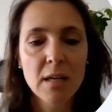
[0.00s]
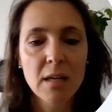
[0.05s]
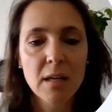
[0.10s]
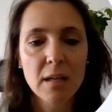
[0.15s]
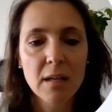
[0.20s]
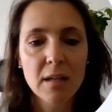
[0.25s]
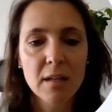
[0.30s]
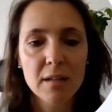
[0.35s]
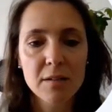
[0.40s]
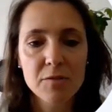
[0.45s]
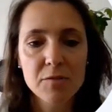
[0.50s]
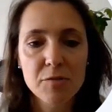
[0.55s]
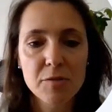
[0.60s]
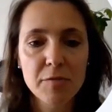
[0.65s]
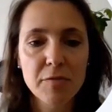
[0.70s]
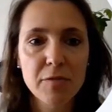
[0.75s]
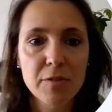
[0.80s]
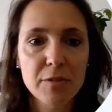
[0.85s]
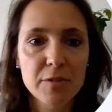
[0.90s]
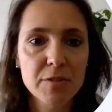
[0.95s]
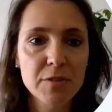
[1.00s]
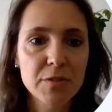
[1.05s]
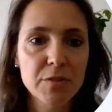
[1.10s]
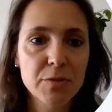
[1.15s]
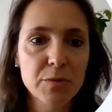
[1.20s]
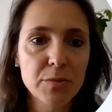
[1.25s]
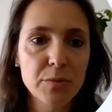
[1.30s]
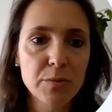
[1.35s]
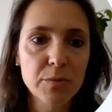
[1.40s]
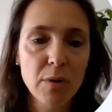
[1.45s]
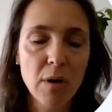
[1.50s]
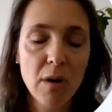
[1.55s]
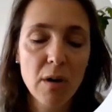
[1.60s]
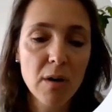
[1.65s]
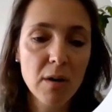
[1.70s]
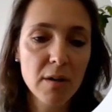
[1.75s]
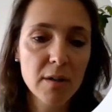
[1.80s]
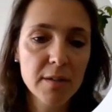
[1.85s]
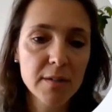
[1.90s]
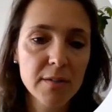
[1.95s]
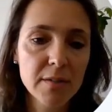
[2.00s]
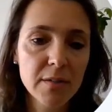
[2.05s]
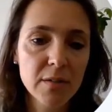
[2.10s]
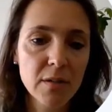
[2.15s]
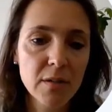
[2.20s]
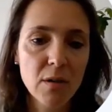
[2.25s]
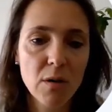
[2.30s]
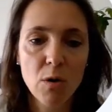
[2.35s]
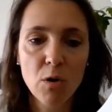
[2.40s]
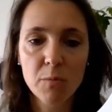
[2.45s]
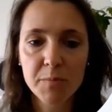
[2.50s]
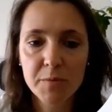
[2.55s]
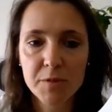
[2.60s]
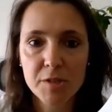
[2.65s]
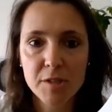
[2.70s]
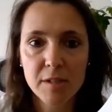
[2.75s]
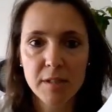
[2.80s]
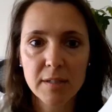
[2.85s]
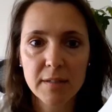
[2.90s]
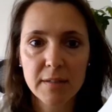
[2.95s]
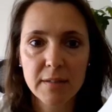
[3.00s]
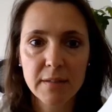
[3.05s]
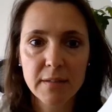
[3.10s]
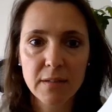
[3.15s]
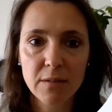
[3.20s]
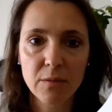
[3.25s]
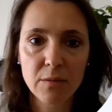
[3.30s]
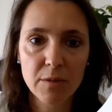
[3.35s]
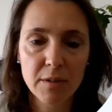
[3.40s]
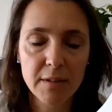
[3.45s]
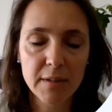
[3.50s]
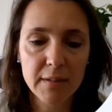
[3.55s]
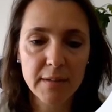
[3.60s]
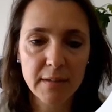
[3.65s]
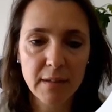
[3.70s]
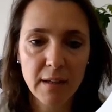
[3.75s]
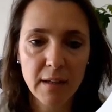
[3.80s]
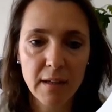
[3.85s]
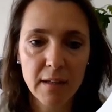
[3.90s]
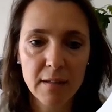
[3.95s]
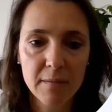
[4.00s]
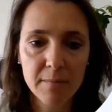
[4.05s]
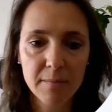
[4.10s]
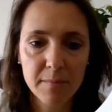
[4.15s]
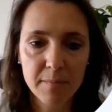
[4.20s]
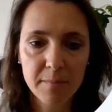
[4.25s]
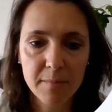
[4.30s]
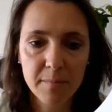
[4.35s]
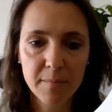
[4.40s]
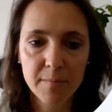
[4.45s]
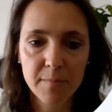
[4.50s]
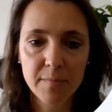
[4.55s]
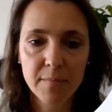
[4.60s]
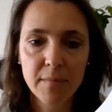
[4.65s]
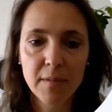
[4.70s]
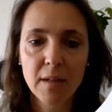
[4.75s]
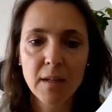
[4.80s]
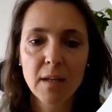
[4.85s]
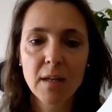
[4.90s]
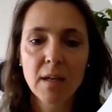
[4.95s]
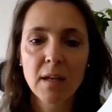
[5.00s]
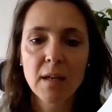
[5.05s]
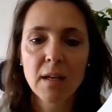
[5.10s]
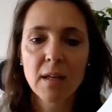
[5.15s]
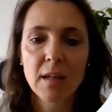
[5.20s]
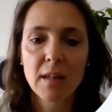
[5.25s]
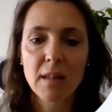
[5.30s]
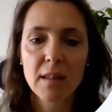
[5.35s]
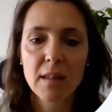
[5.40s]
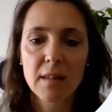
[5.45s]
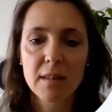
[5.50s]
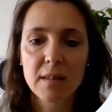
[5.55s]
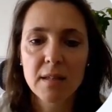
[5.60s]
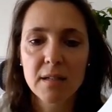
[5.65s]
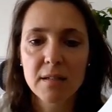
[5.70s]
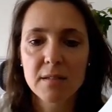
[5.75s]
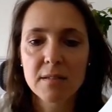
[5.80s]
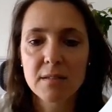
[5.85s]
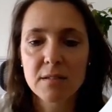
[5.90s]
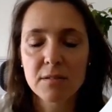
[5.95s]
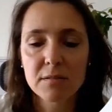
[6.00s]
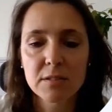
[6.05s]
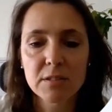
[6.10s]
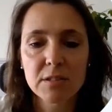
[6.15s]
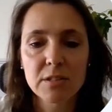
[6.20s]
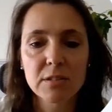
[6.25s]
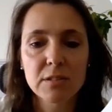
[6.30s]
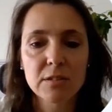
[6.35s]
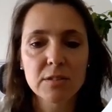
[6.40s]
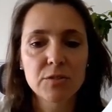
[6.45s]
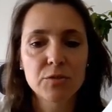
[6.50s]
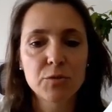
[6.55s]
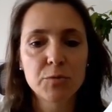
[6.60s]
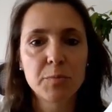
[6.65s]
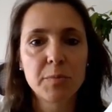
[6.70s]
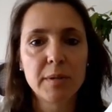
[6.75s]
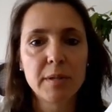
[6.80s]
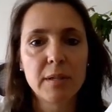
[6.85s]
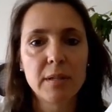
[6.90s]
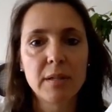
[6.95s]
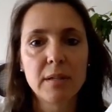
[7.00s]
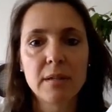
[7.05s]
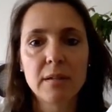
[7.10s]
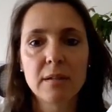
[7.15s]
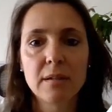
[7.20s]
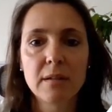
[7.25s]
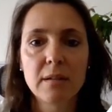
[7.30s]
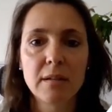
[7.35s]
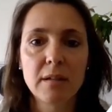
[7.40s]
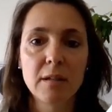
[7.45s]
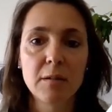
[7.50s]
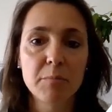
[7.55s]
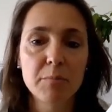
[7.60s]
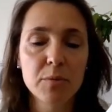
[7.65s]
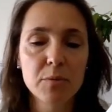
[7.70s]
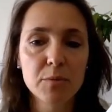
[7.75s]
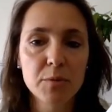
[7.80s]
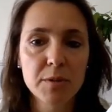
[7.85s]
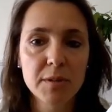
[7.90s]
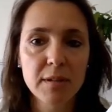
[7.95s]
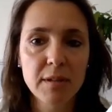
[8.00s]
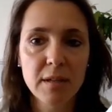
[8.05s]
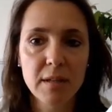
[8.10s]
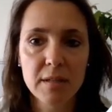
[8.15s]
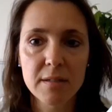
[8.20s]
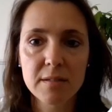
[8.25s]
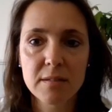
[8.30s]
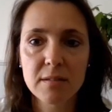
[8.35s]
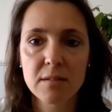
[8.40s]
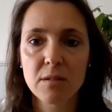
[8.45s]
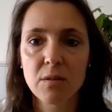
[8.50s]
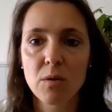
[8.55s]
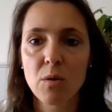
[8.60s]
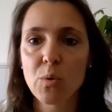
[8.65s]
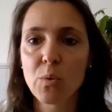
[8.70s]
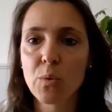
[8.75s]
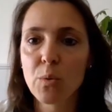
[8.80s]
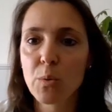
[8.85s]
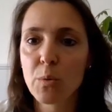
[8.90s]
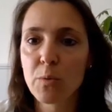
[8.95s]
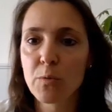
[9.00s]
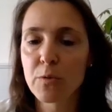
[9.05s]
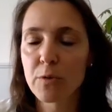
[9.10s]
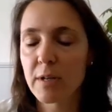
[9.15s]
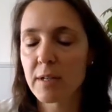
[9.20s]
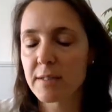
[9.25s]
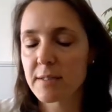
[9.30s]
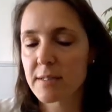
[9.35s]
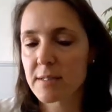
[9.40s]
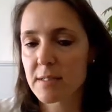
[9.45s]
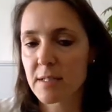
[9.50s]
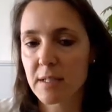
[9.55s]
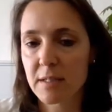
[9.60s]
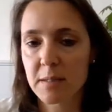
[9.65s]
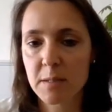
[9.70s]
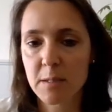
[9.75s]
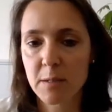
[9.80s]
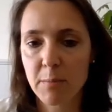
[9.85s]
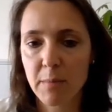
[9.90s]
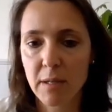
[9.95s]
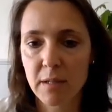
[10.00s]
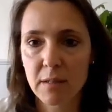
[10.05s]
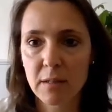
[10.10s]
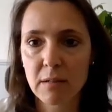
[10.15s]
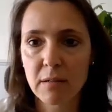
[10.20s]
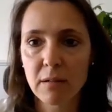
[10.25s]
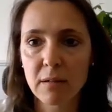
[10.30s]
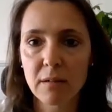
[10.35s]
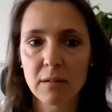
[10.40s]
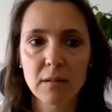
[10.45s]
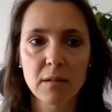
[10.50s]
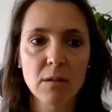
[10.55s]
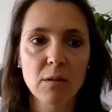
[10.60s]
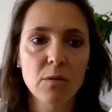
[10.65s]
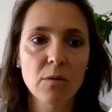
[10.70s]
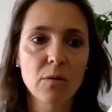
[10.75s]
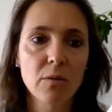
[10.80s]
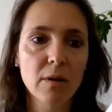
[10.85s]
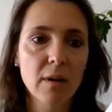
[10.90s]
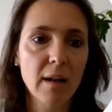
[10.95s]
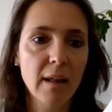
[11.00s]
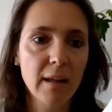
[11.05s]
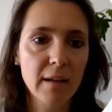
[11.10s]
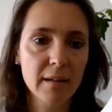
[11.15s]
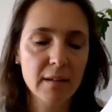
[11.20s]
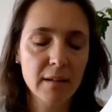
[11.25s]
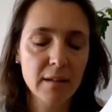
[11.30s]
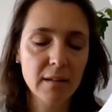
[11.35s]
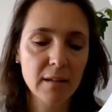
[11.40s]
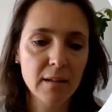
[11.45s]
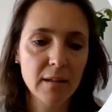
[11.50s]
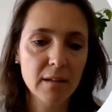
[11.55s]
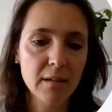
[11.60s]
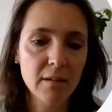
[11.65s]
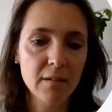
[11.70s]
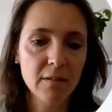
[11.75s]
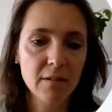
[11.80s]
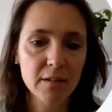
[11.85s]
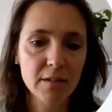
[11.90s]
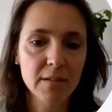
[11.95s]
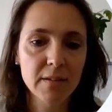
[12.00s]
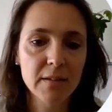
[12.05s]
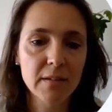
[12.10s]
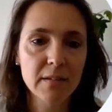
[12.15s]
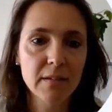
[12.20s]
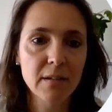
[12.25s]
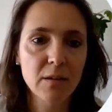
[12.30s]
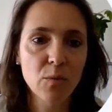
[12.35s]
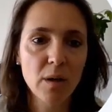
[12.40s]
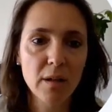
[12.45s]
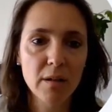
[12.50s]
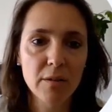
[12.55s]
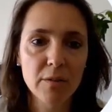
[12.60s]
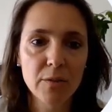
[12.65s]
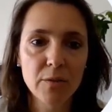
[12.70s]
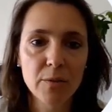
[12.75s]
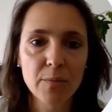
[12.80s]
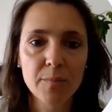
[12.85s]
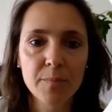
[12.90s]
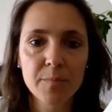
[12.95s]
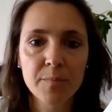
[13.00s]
Kitsch refers to art, objects, or design that is considered to be in poor taste, overly sentimental, or lacking in artistic value.